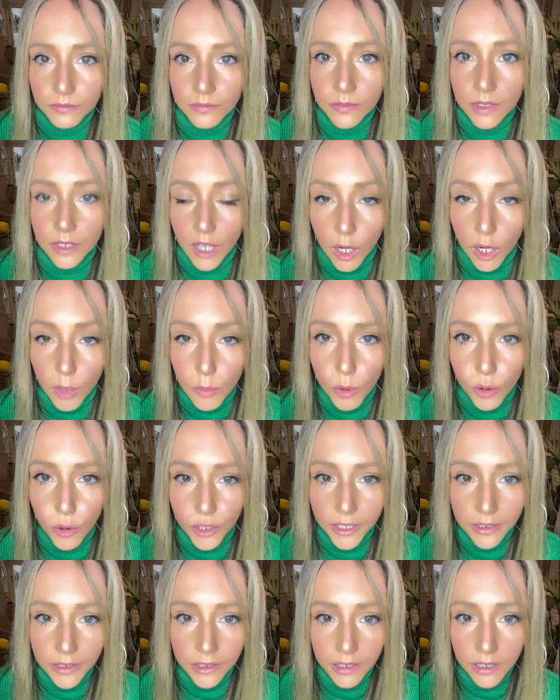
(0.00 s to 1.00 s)
young
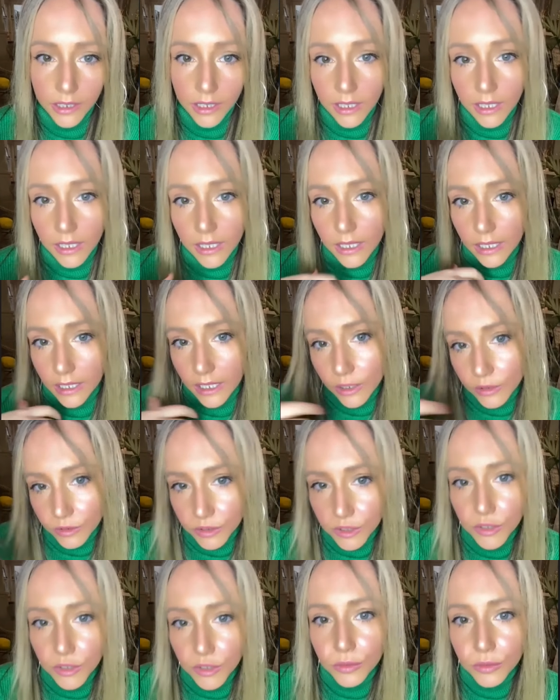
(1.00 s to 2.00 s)
boy, and he
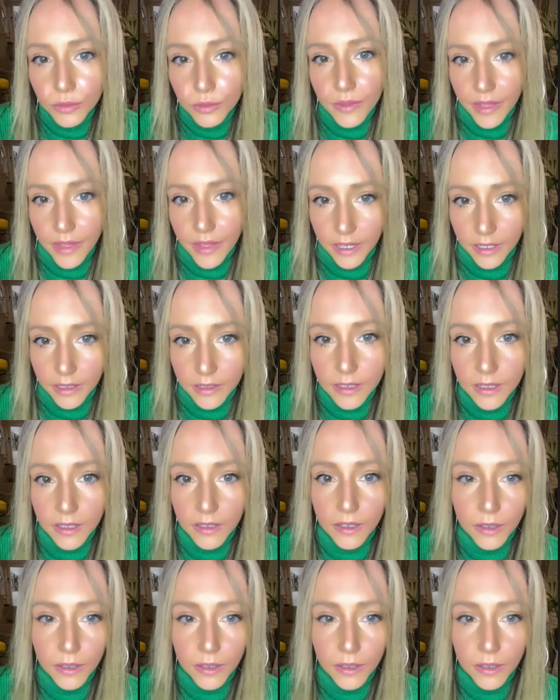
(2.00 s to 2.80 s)
could do things,